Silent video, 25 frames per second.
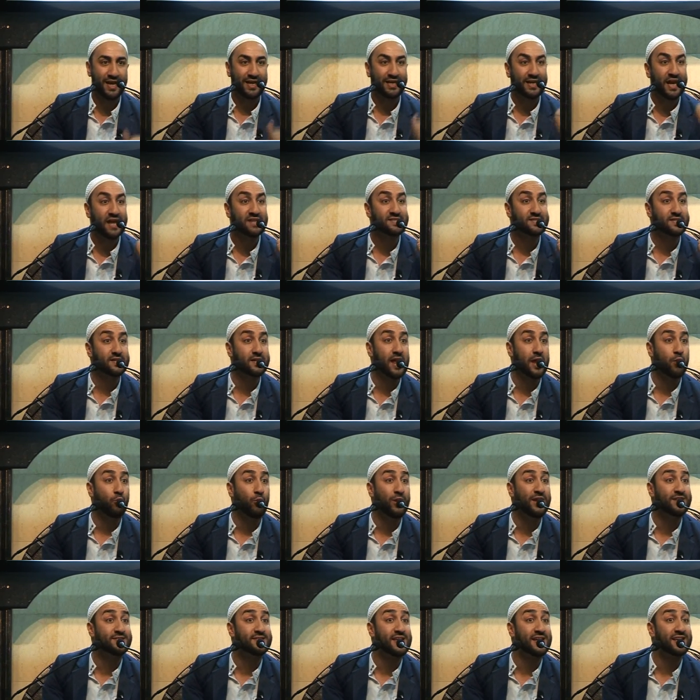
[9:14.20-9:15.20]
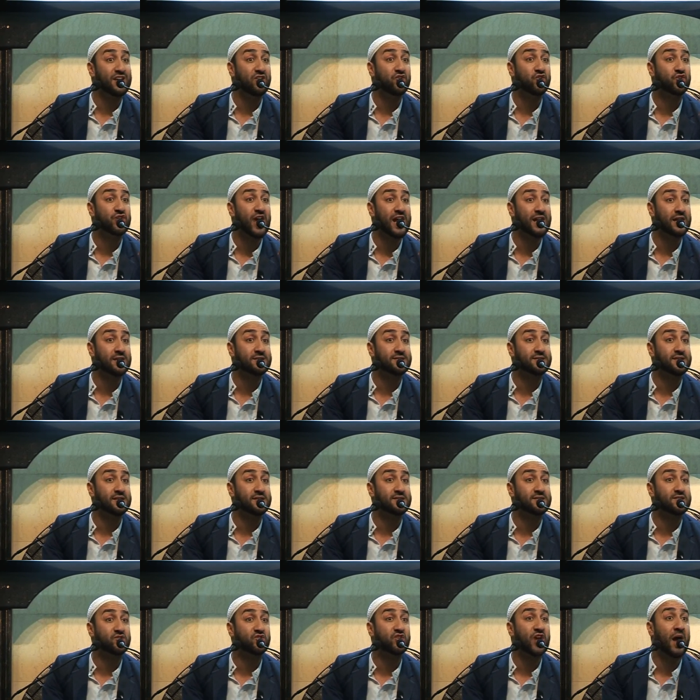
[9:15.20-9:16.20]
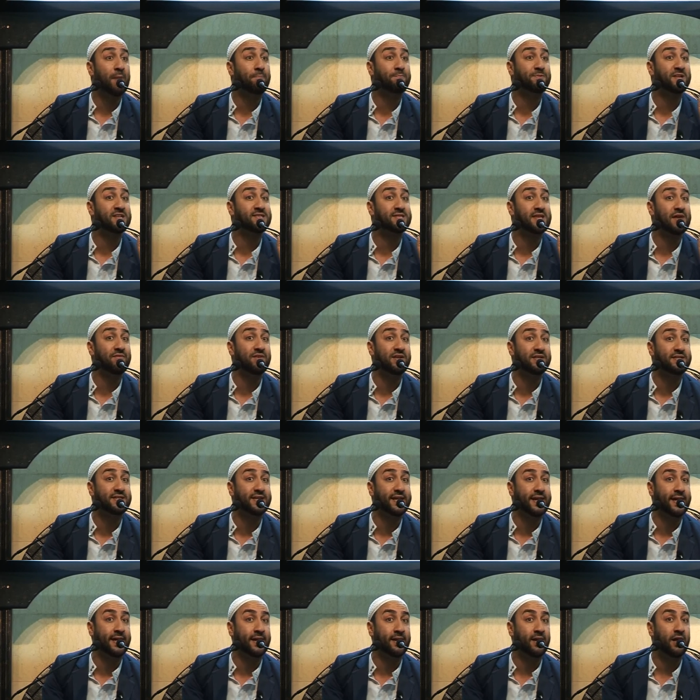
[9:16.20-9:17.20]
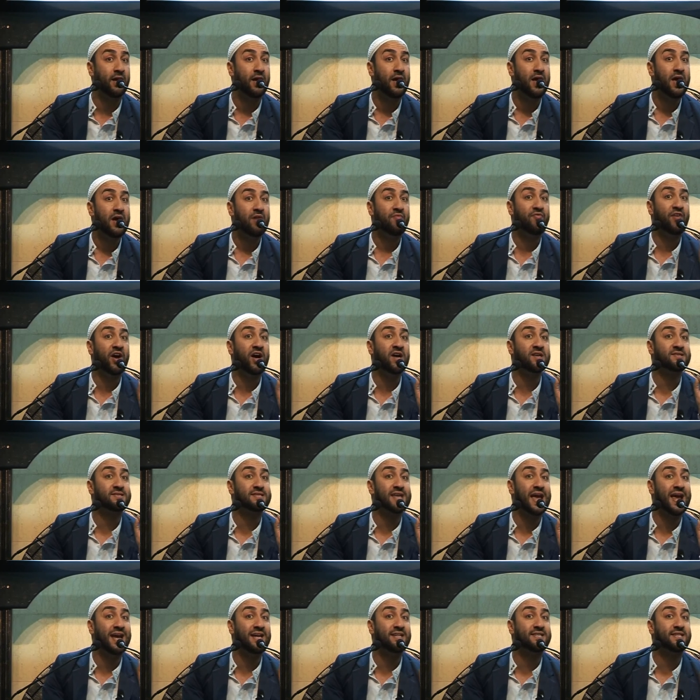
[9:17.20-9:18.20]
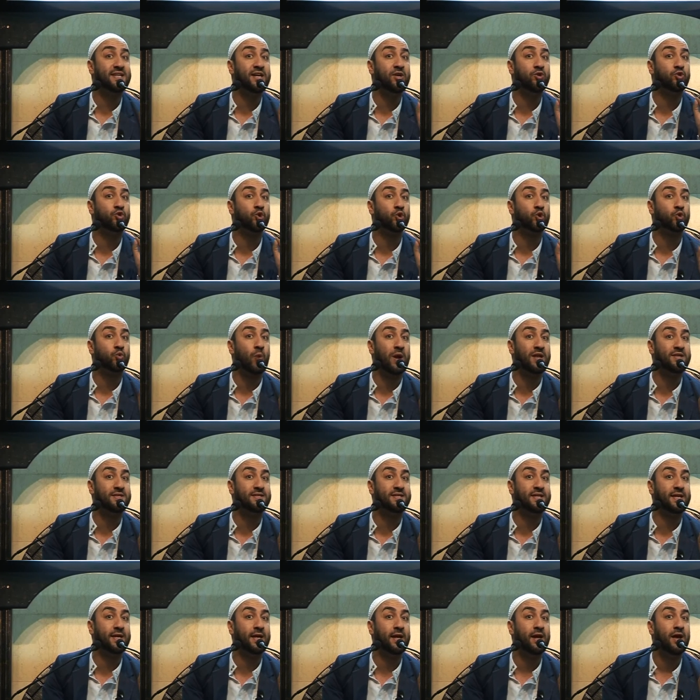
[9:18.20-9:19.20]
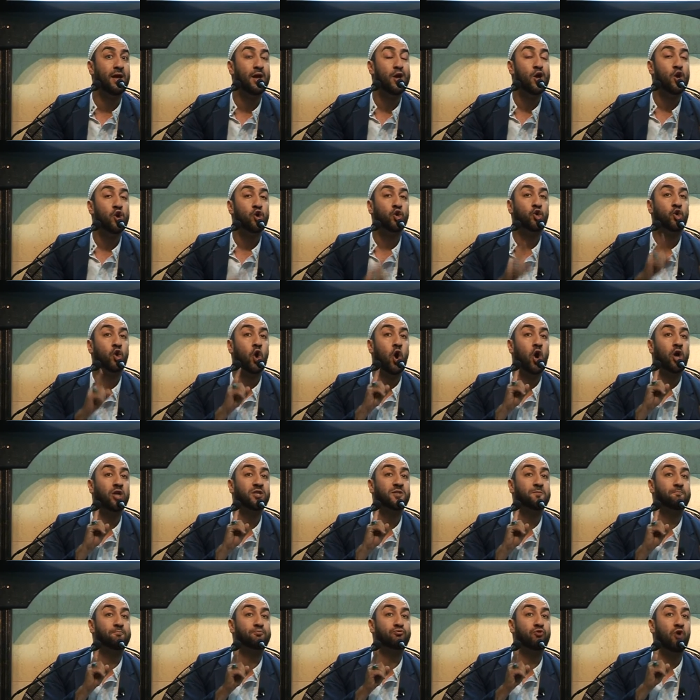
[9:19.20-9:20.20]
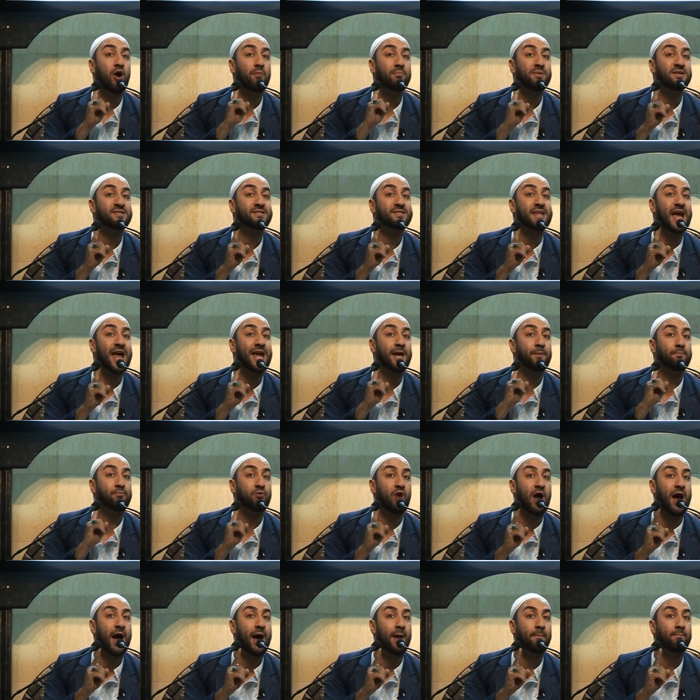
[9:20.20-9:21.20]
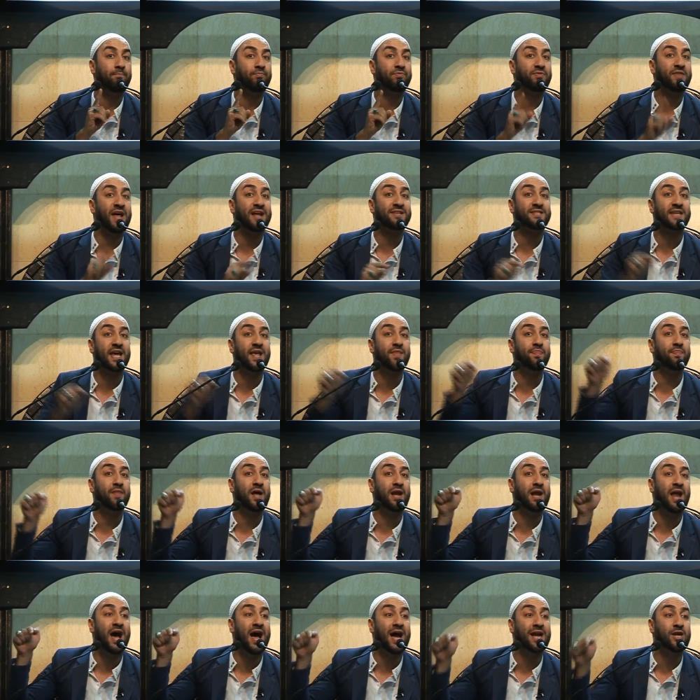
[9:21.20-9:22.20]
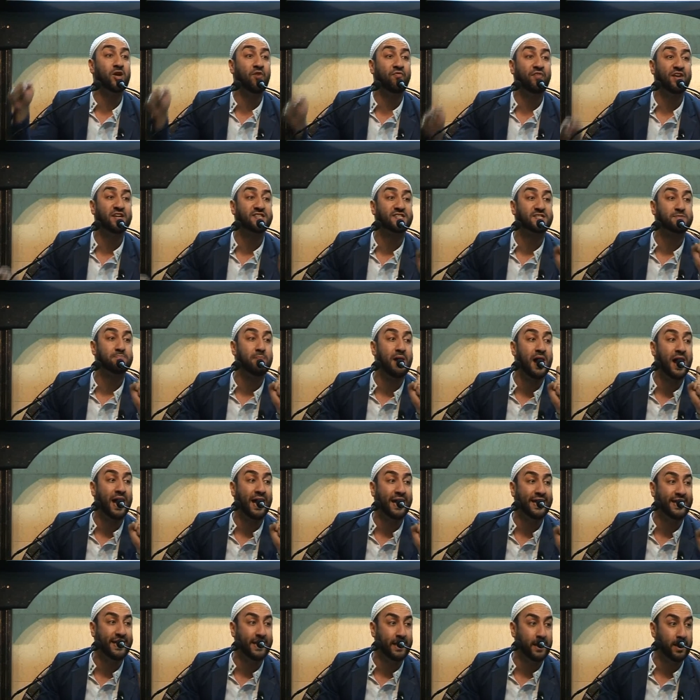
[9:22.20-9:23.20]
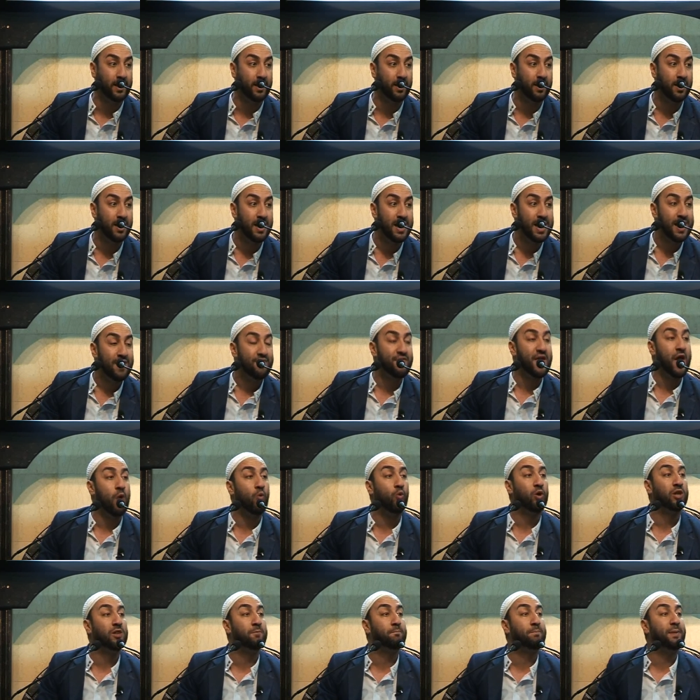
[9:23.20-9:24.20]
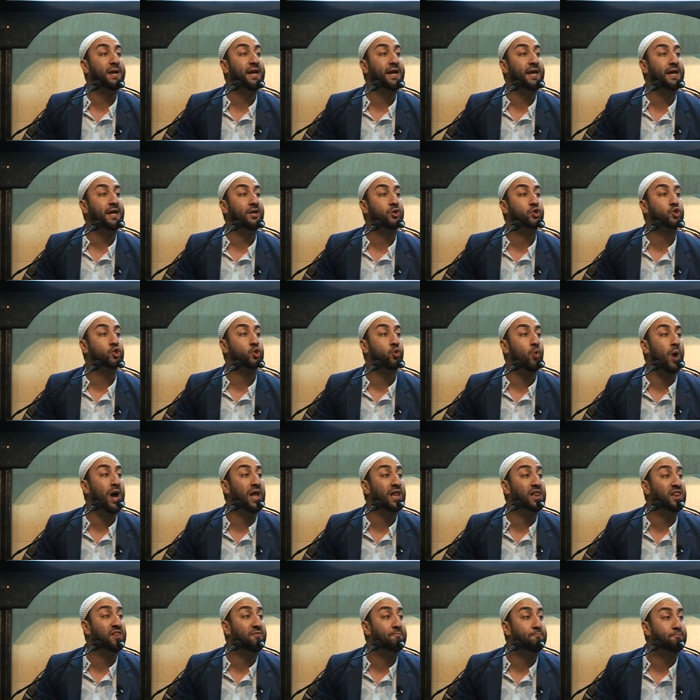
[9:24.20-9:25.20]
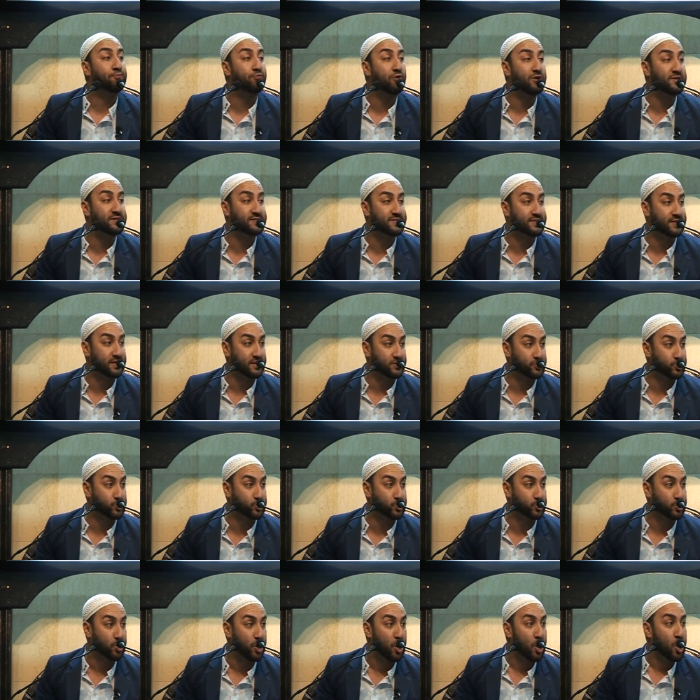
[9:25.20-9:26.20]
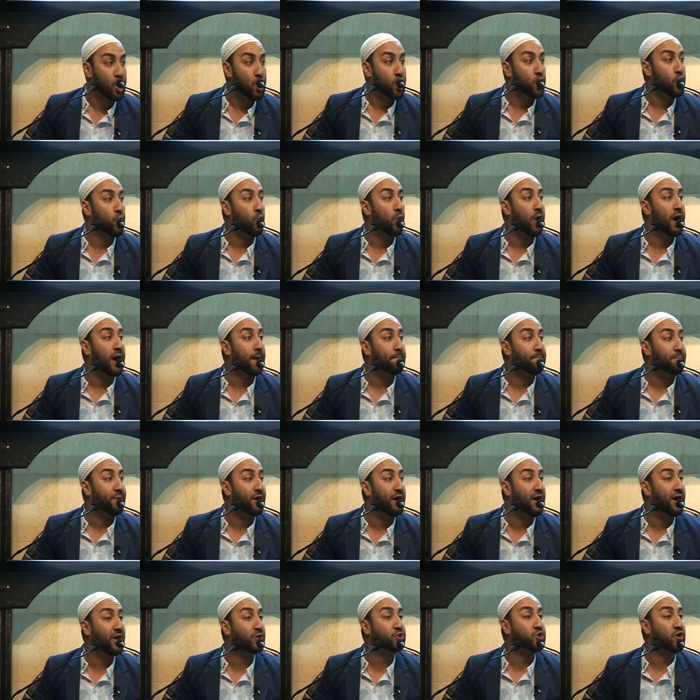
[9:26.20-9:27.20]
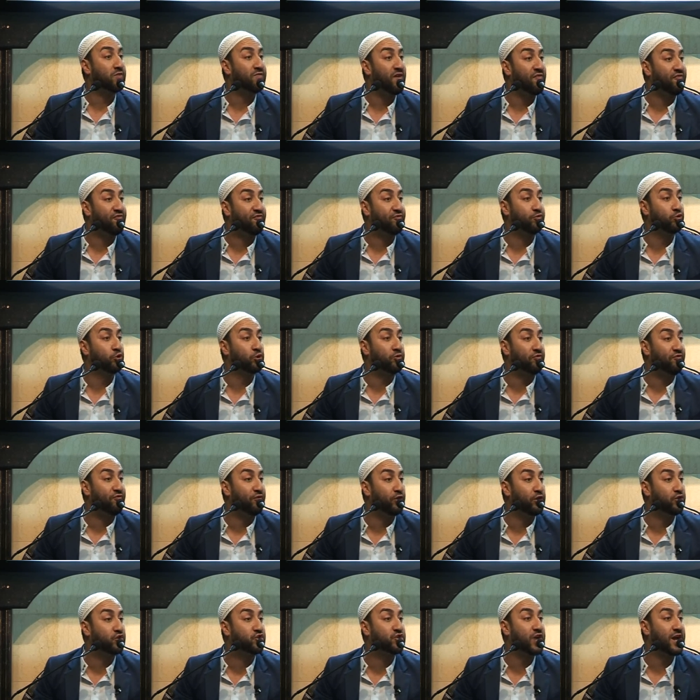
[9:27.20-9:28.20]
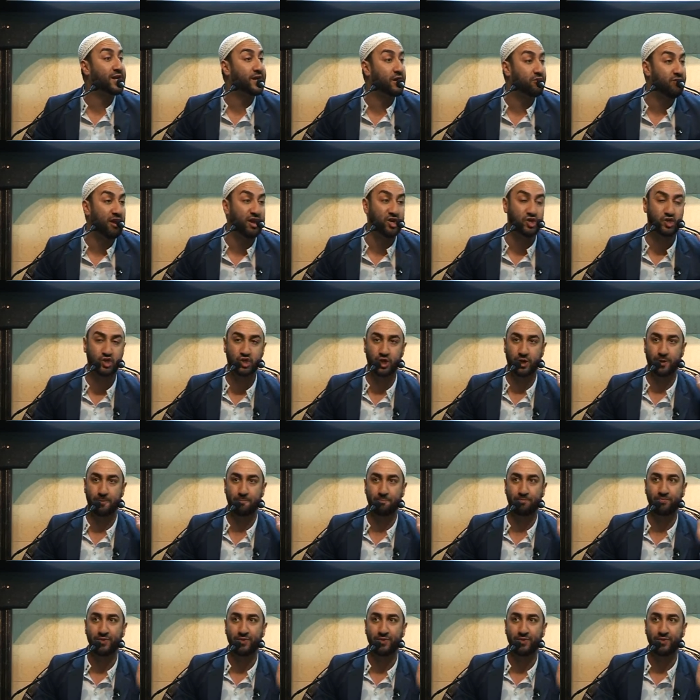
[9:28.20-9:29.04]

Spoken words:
Yesterday we said in Genesis chapter 17 verse 18 to 20, God promised Abraham that in the line of Ismail there will be 12 princes who are part of a fruitful generation.